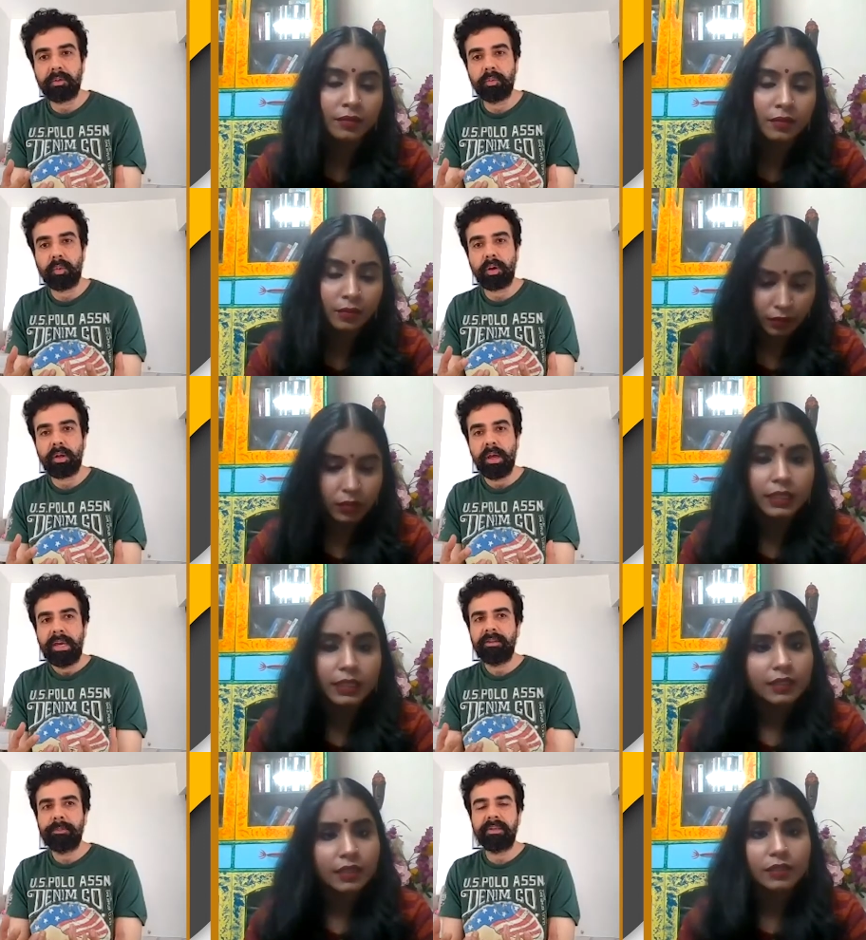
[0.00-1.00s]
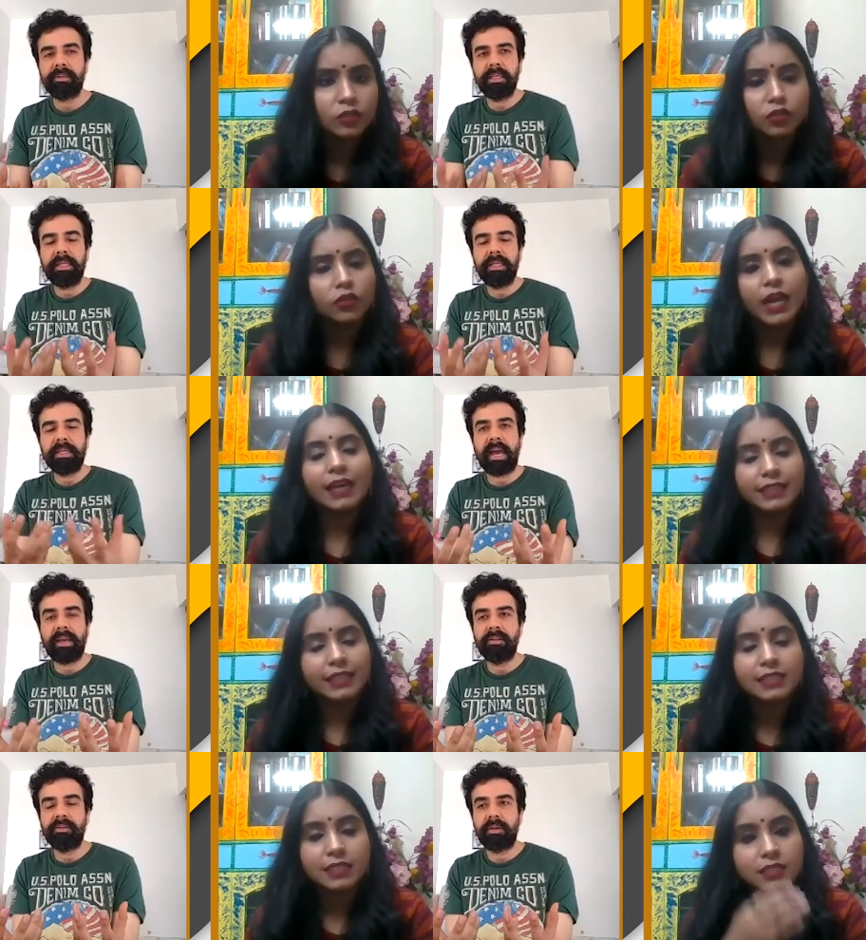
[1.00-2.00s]
Speaker 1: through what. It's basically a character. I
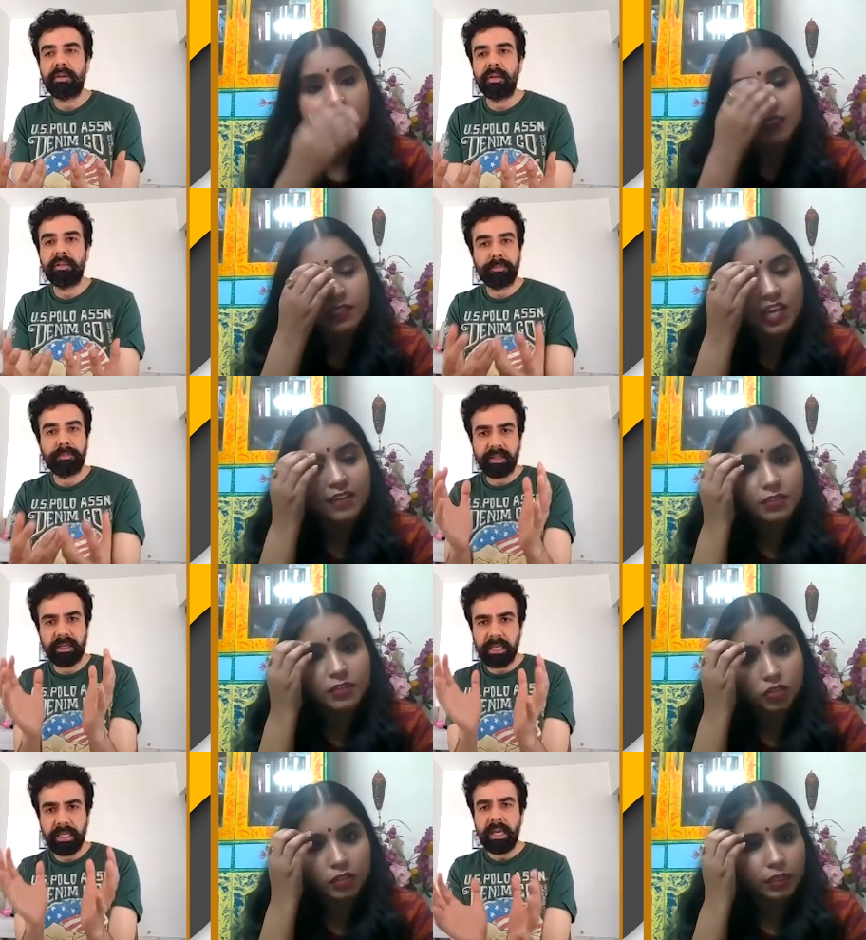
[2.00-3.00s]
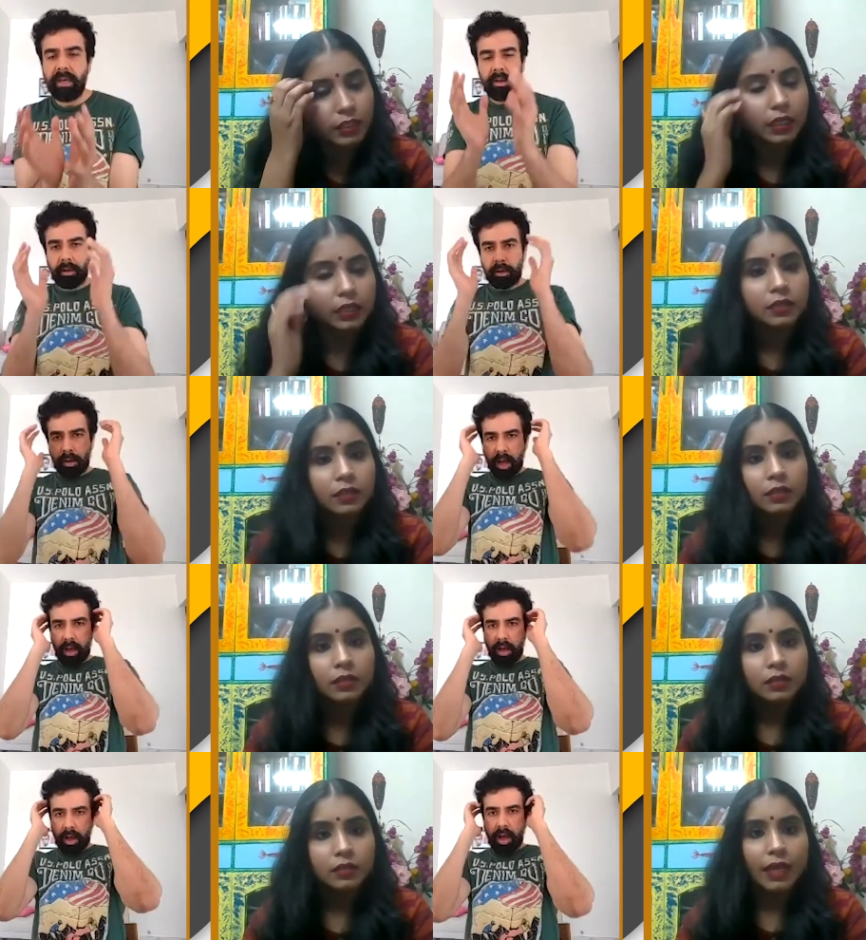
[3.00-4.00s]
think it's a general story,
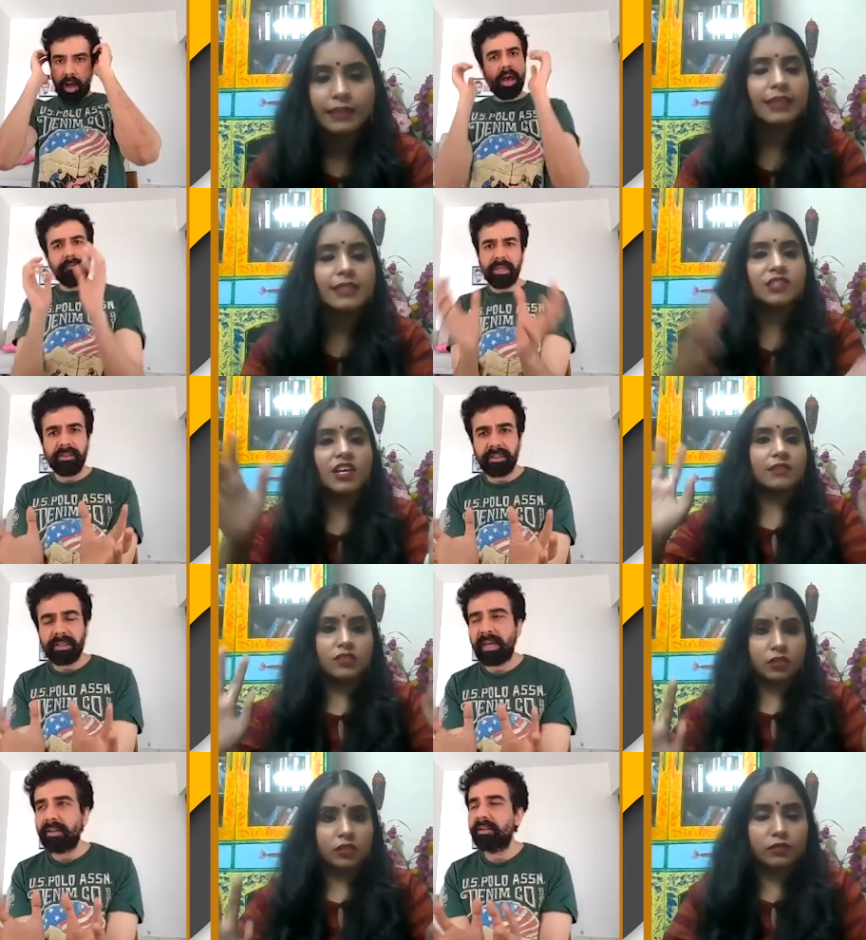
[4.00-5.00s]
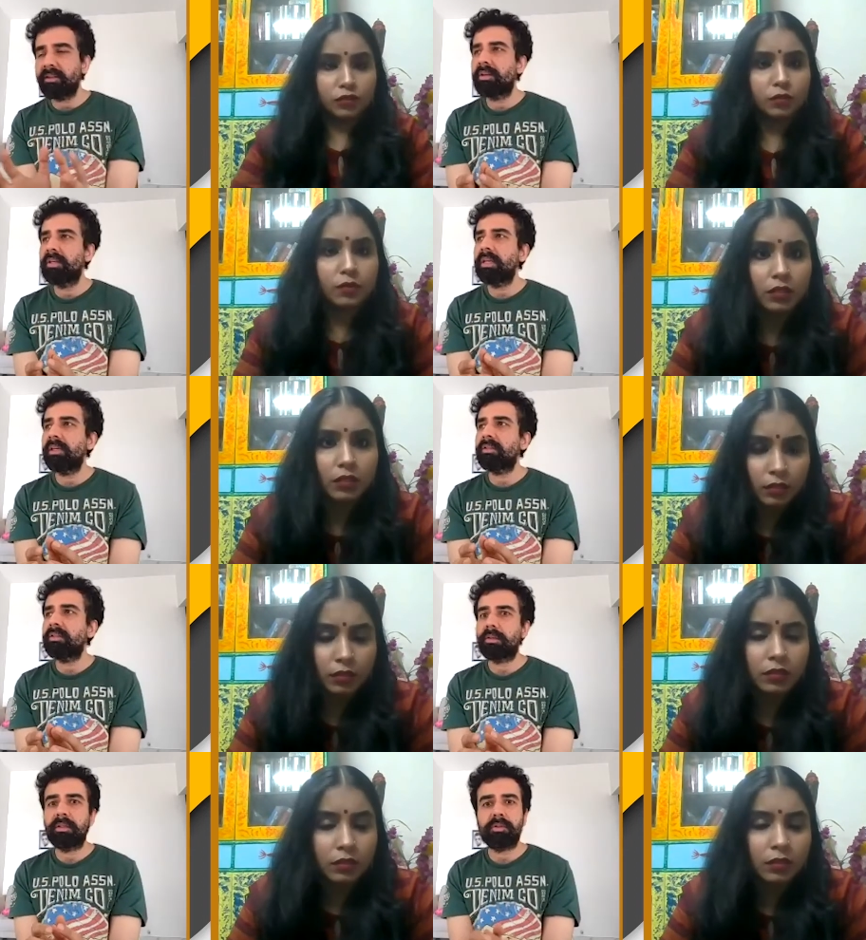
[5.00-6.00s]
I think it's a character.
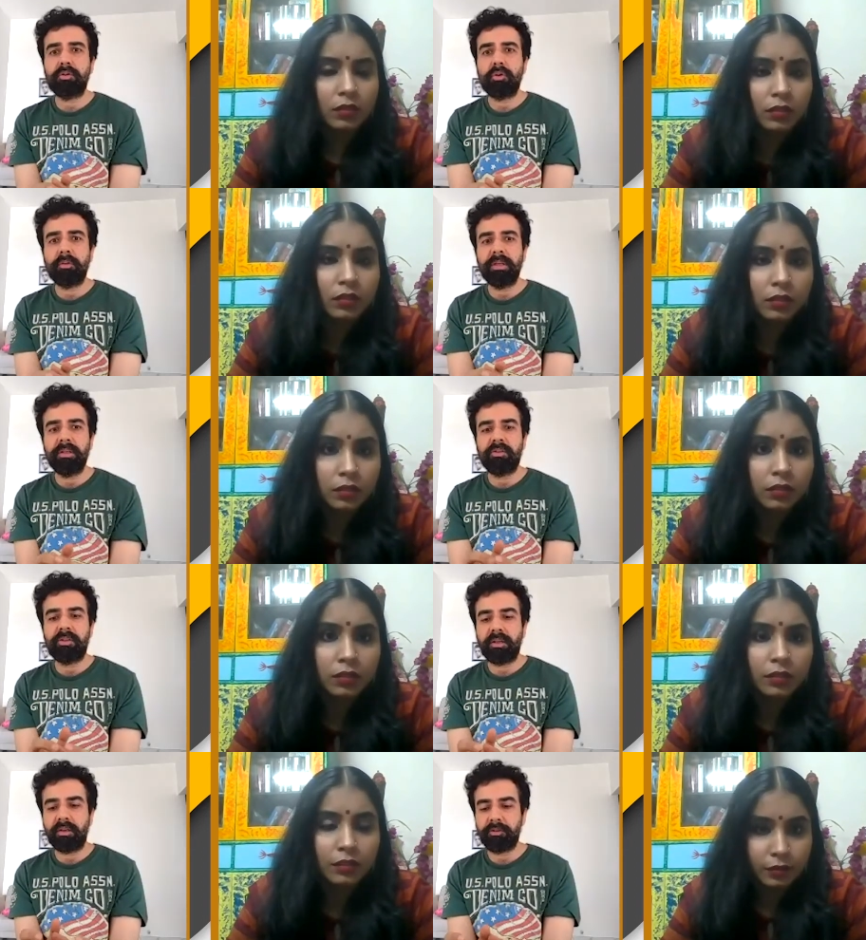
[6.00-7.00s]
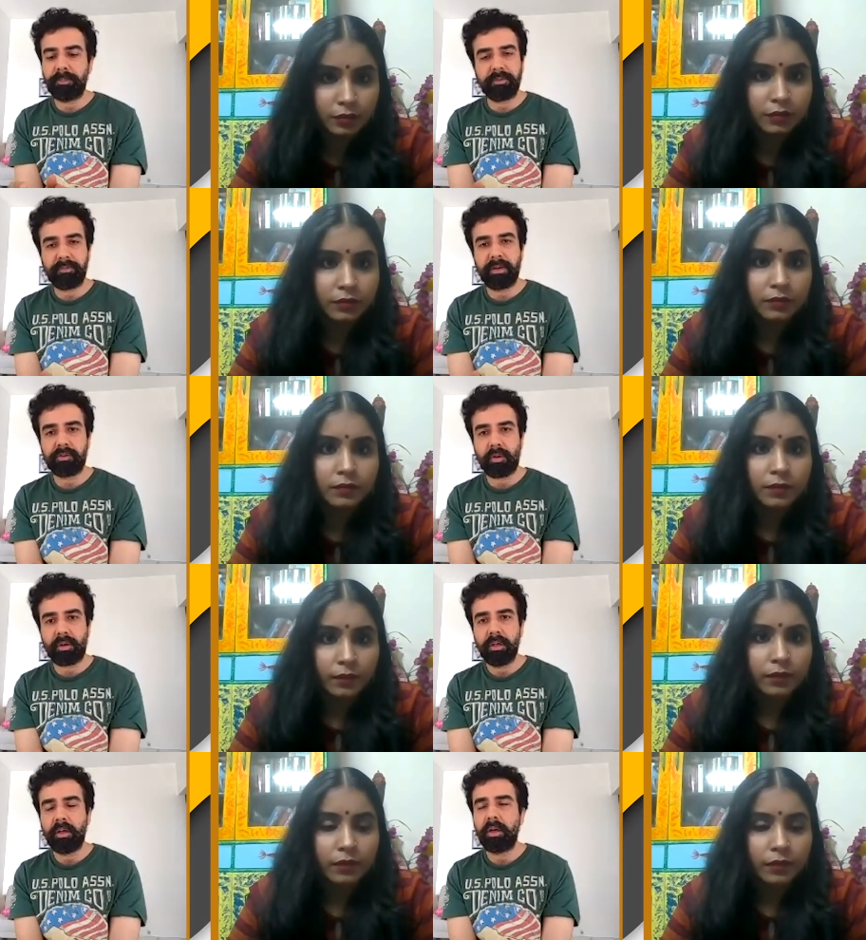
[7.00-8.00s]
It's not a very gender-specific
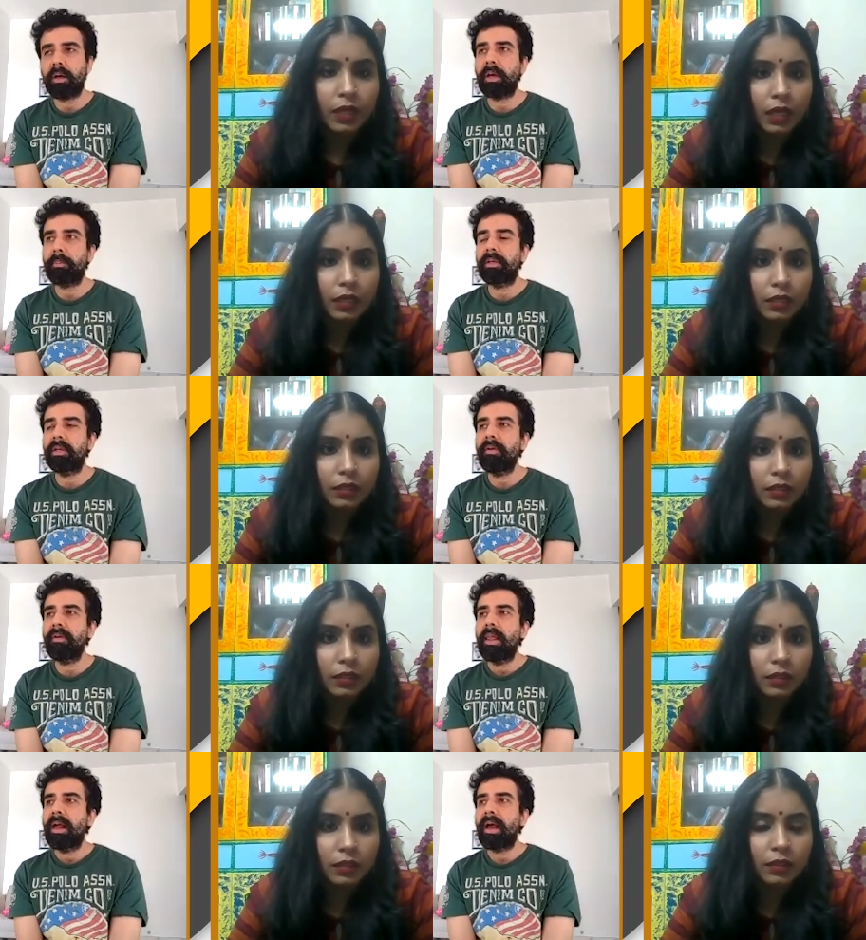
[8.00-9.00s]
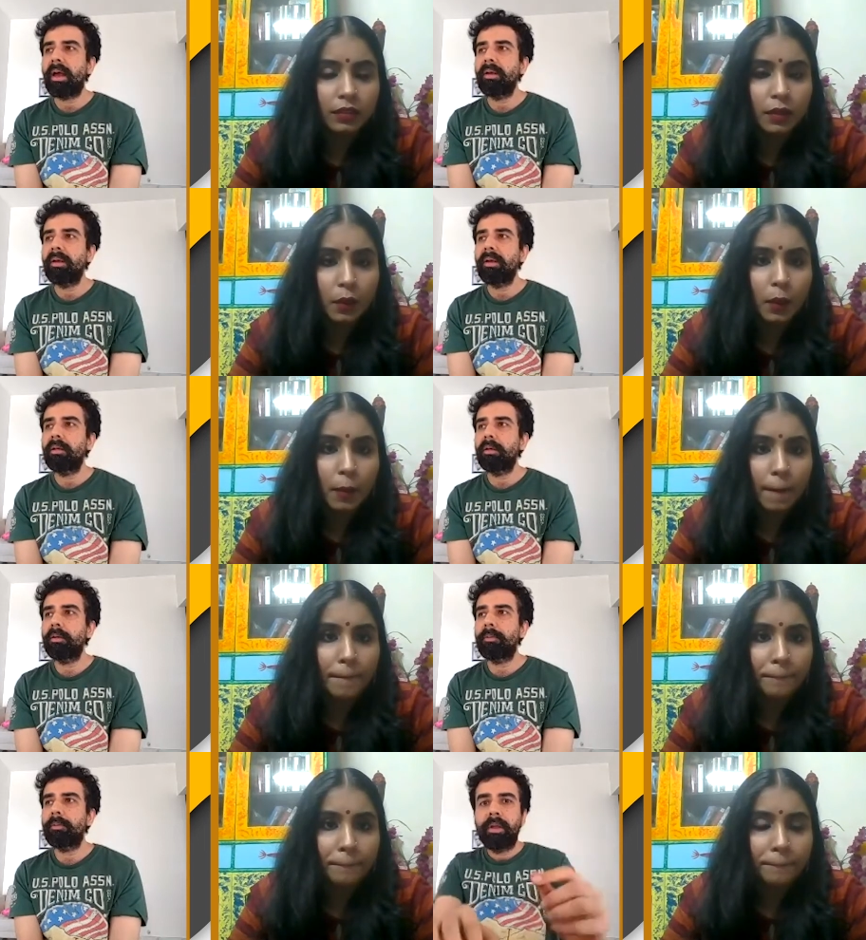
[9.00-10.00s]
story, I believe. And
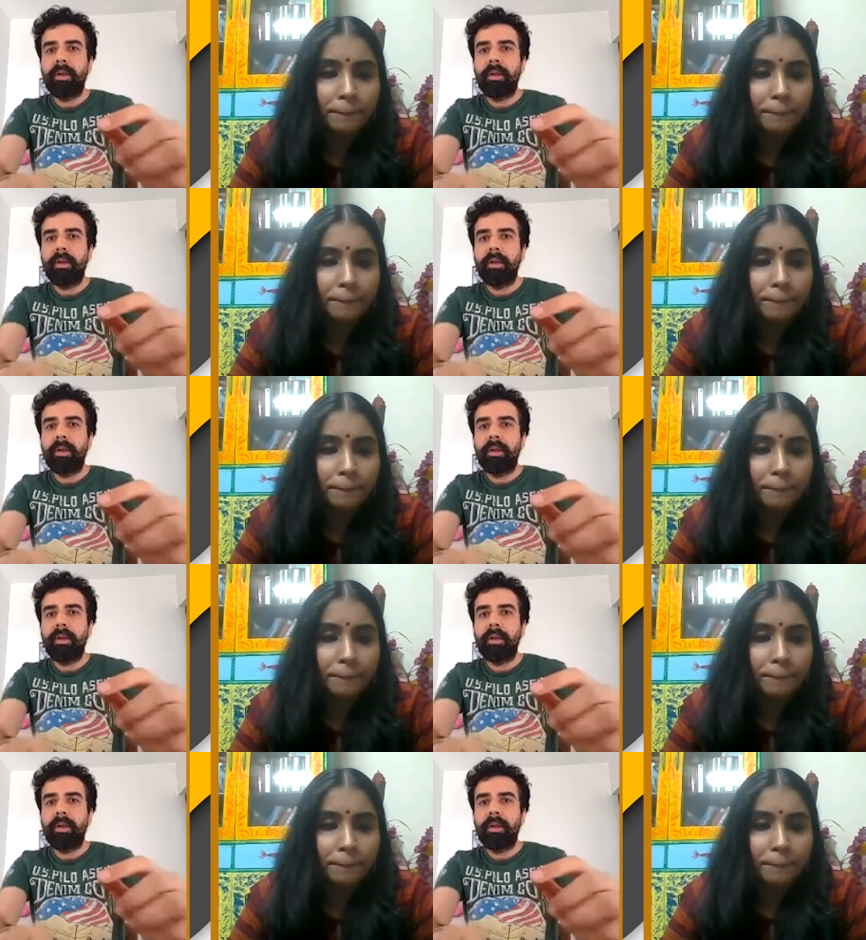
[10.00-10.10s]
so